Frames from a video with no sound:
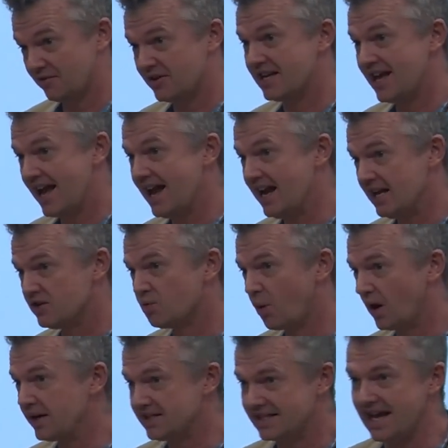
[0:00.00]
of gauge
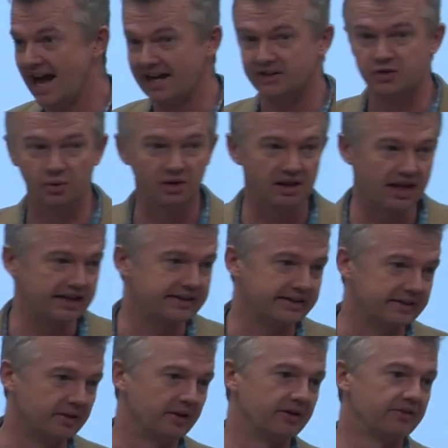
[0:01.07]
what is the actual
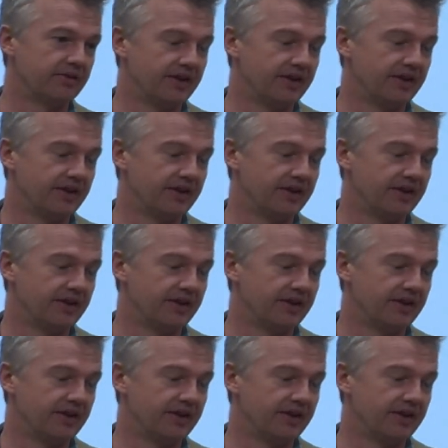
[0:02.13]
likelihood